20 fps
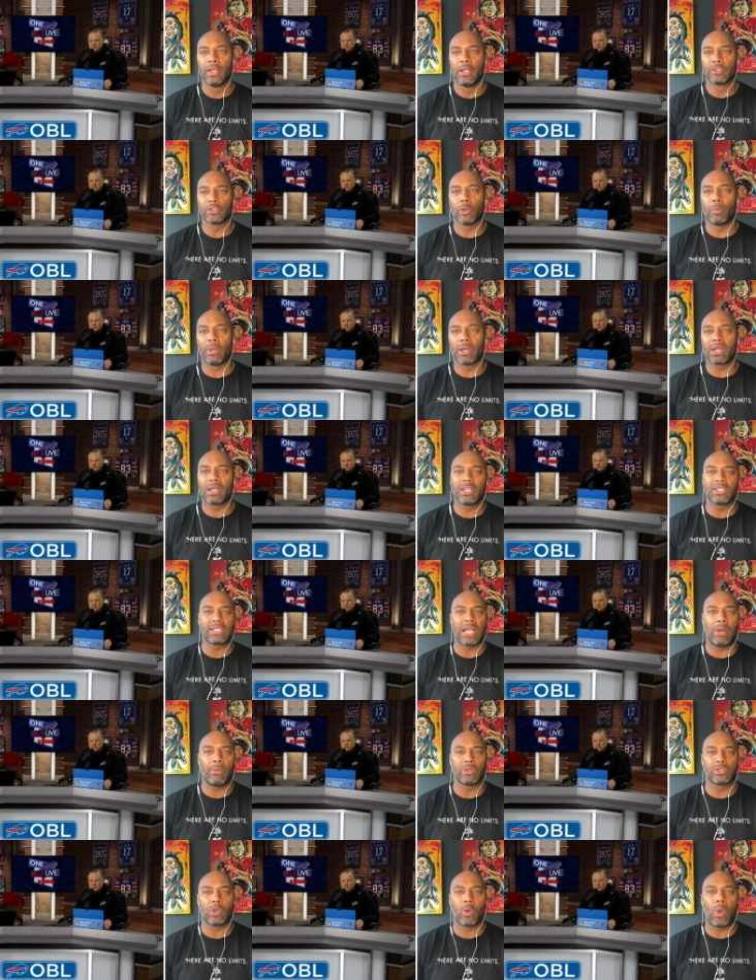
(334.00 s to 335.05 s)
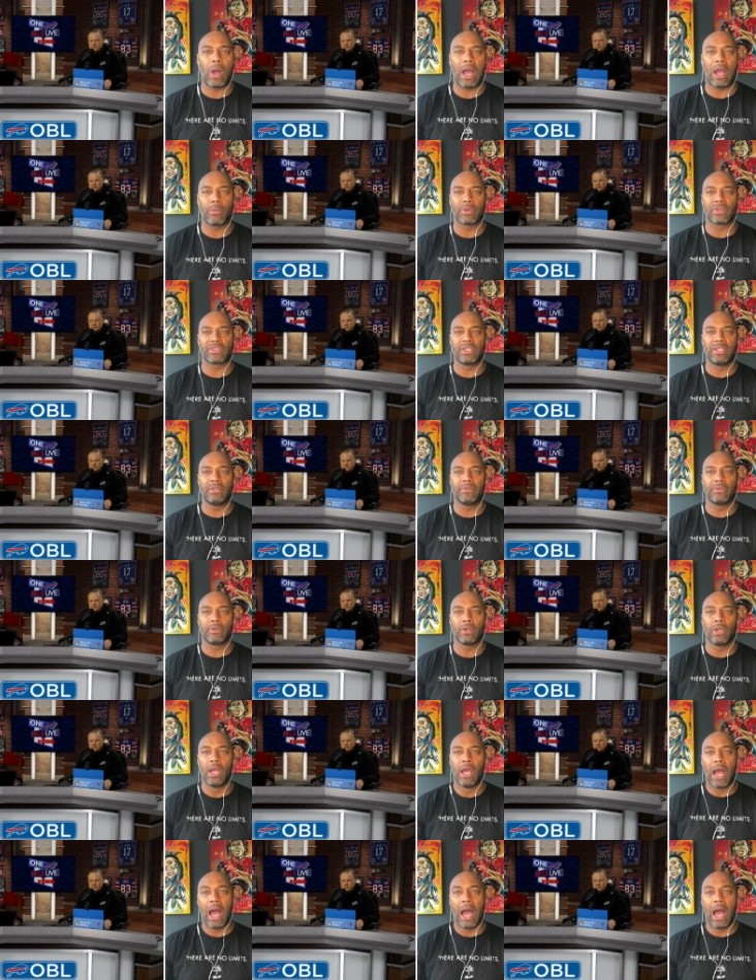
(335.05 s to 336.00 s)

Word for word: So because I was a wide receiver,